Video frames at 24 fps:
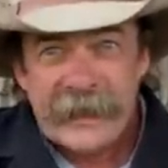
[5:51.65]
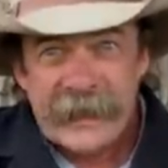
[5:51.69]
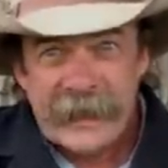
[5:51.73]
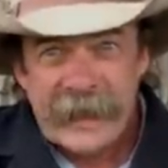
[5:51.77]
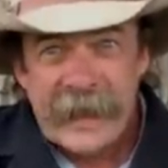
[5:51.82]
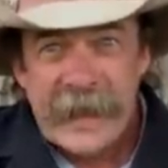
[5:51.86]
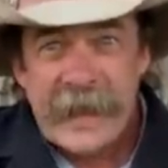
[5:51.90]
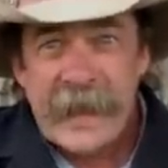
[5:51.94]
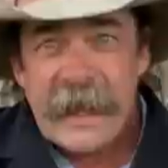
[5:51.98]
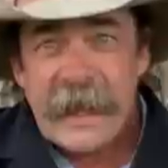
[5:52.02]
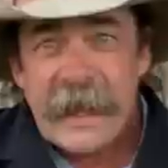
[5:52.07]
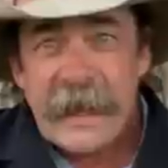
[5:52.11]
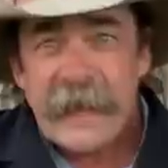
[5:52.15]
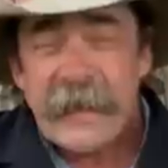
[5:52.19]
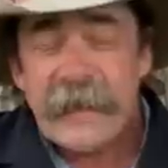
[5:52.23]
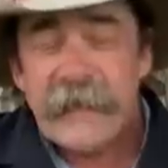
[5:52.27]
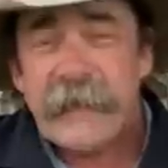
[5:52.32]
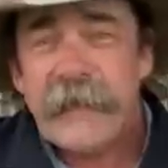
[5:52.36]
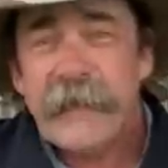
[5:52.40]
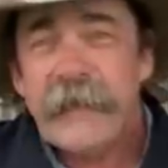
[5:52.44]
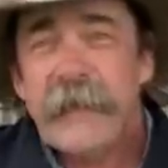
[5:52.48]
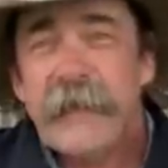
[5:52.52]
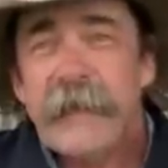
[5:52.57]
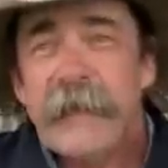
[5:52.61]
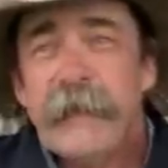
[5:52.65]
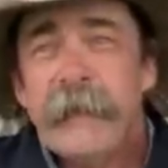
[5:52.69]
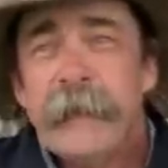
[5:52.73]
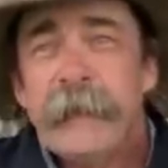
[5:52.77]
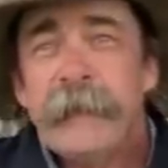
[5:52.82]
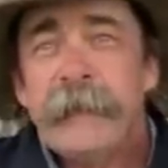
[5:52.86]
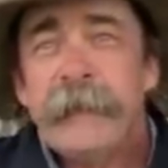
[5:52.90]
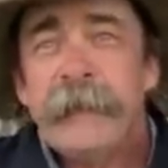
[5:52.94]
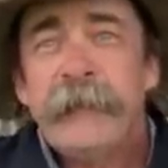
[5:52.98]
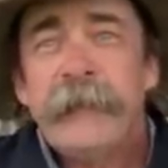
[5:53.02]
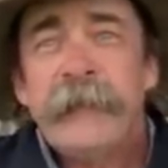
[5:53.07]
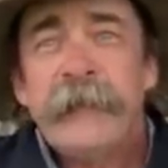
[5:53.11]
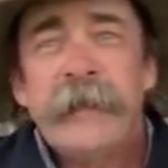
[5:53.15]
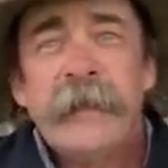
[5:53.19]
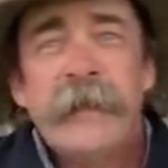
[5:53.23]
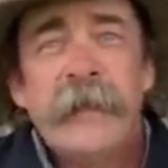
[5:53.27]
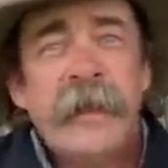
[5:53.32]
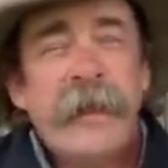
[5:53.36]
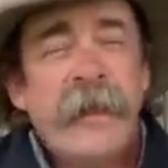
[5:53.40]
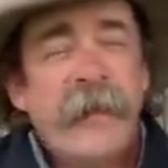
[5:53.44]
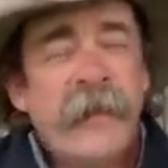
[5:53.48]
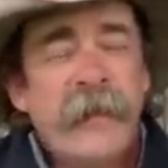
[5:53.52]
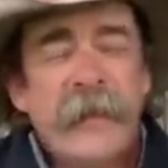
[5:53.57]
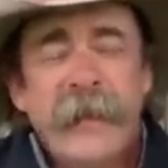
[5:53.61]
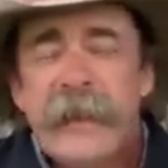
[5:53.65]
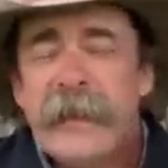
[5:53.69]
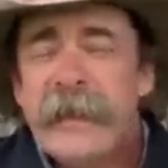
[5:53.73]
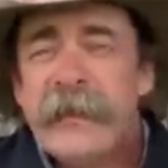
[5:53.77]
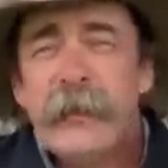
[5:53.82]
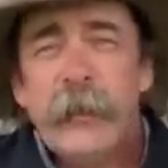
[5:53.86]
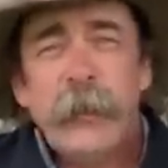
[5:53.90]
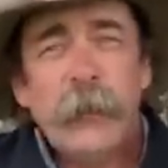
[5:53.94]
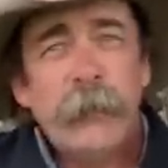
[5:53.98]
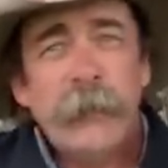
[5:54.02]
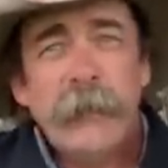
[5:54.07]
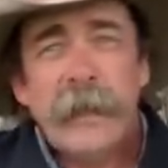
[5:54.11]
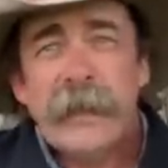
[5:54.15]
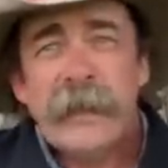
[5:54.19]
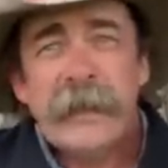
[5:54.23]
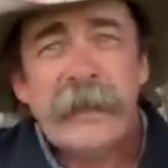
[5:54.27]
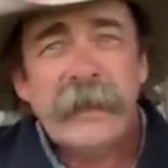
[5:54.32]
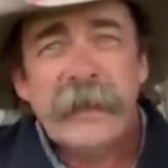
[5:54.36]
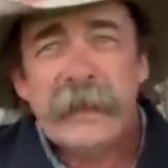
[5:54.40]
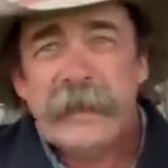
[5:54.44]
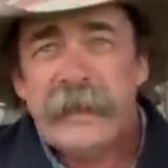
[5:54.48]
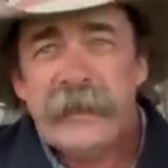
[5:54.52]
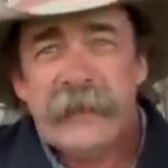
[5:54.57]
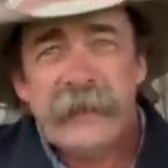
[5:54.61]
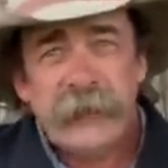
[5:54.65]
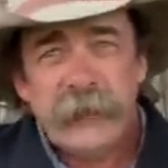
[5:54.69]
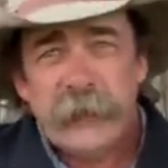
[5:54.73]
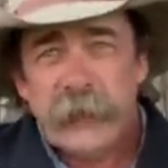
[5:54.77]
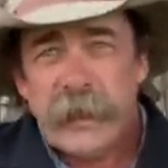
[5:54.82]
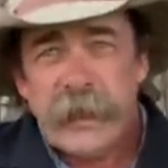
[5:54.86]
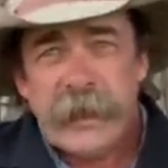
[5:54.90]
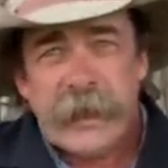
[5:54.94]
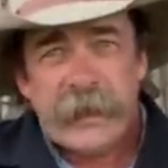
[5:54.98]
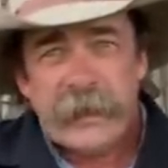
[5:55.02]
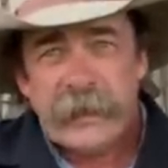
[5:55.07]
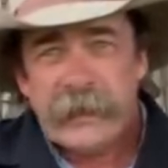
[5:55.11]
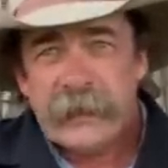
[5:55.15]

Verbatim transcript: life, there ain't no money in easy riding.